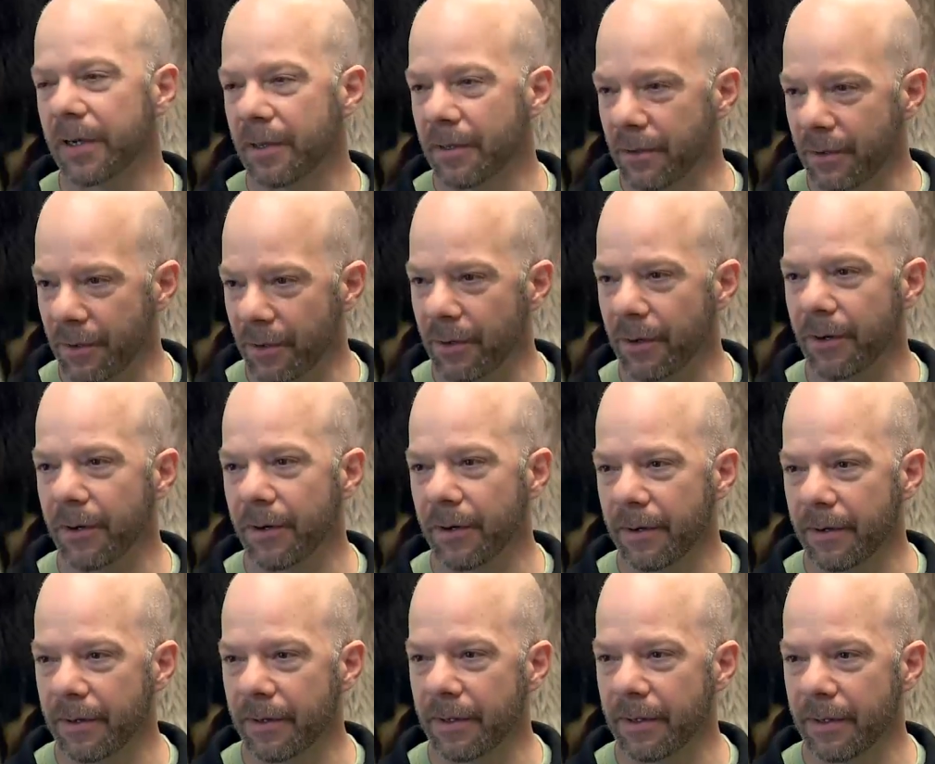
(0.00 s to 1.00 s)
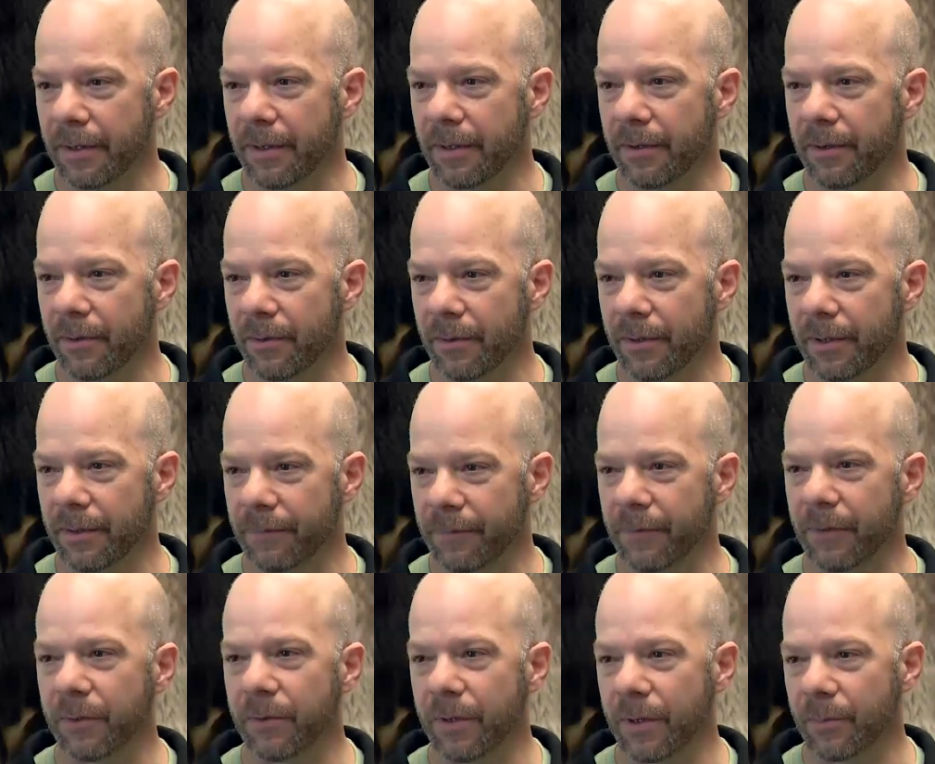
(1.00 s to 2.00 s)
of the herd, you know, in a
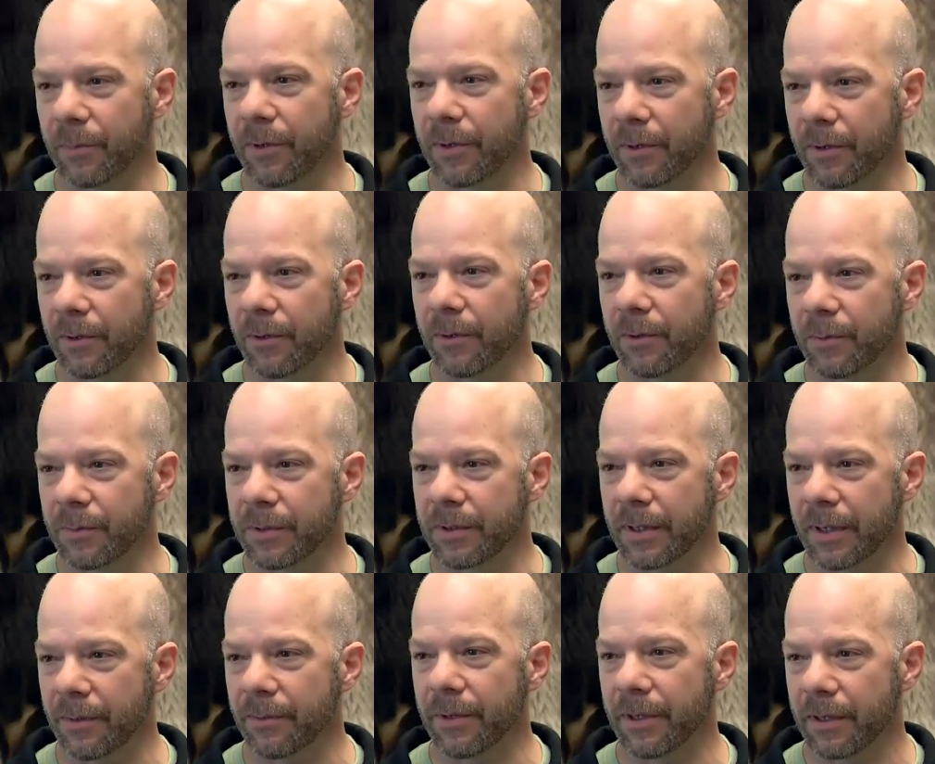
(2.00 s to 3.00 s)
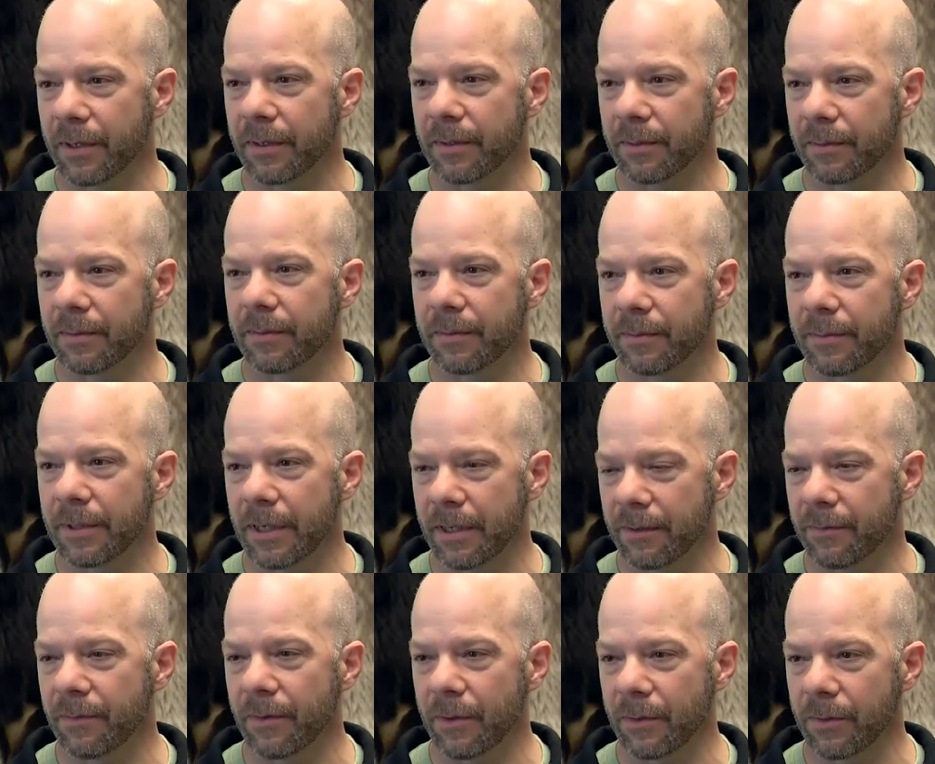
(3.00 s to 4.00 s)
few number of groups that we can
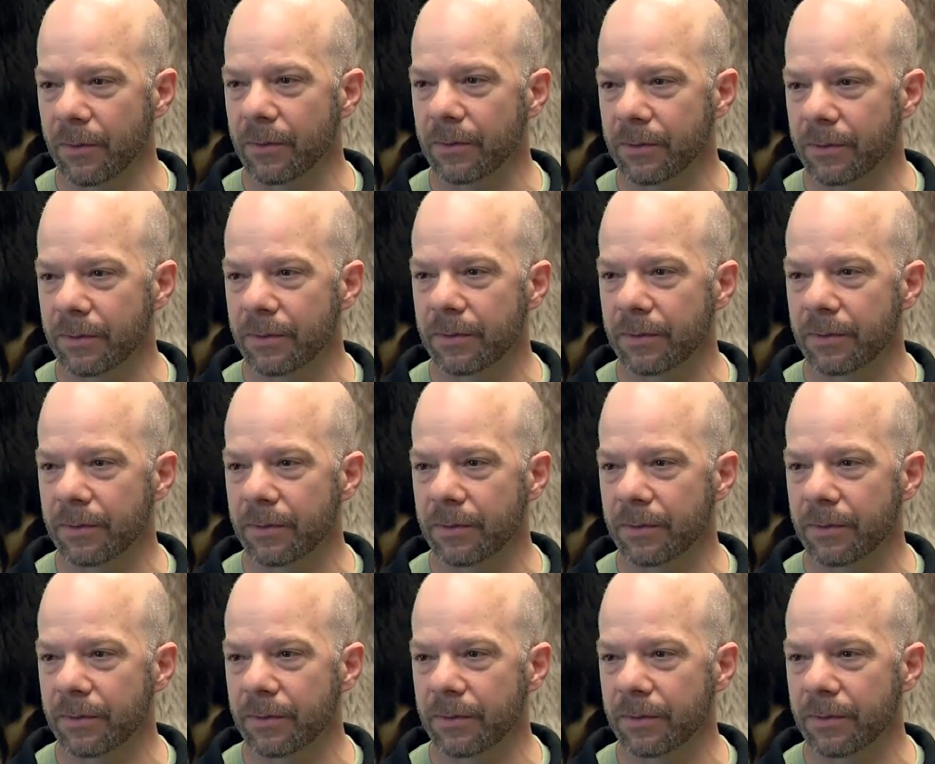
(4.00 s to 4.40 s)
take photos.